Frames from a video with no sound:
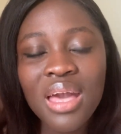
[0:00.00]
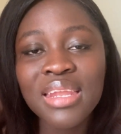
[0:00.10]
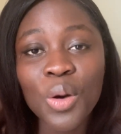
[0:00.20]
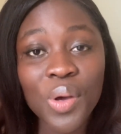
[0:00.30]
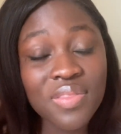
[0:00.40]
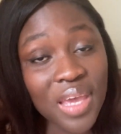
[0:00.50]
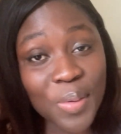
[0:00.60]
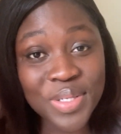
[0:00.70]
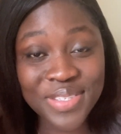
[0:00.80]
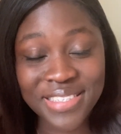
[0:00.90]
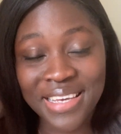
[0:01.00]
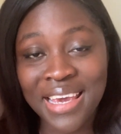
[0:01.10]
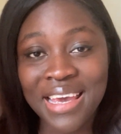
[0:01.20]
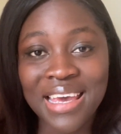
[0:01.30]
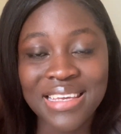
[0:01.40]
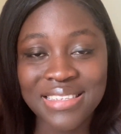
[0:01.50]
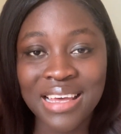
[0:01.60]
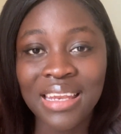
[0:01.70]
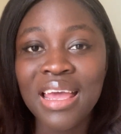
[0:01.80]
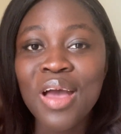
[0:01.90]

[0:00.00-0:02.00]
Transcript: Now, one thing I want to say is that